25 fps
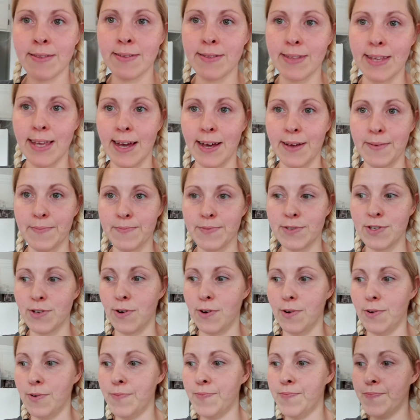Yeah,
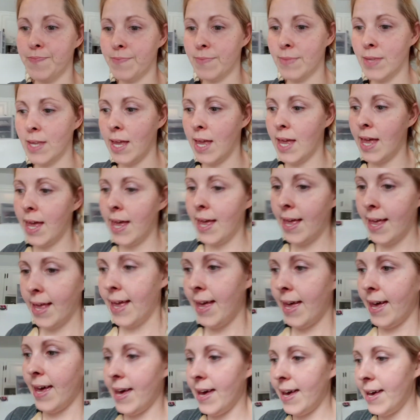so
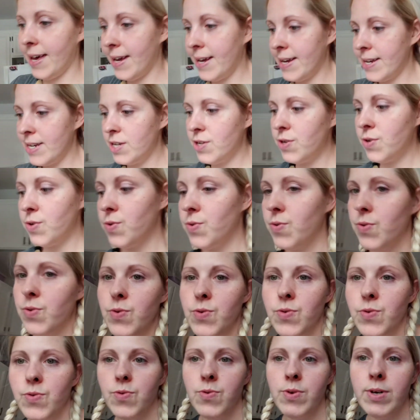
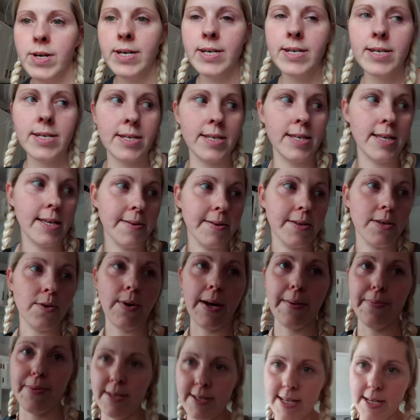anywho, I'm gonna
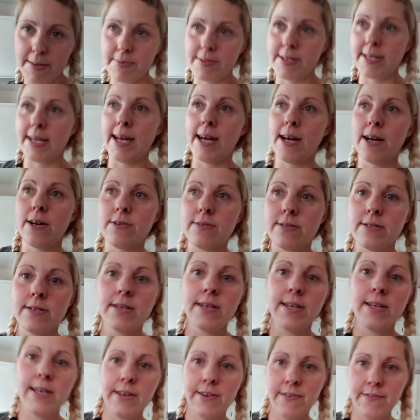wipe the table
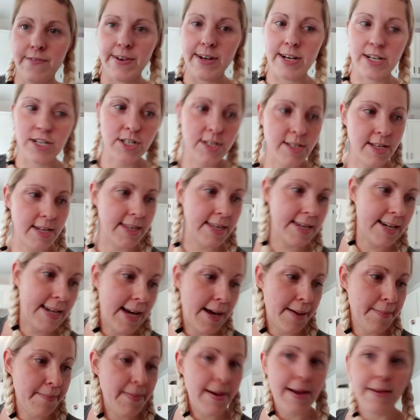down, finish cleaning
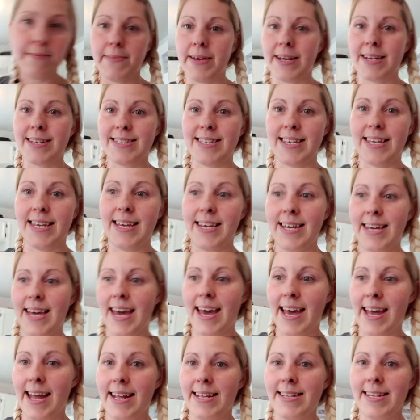up you and mixing,
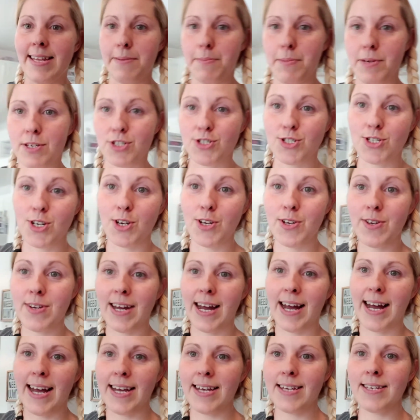and I'm gonna show you
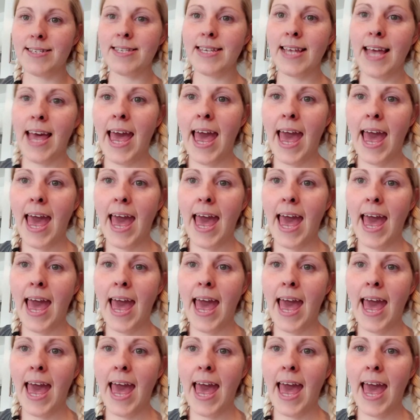guys.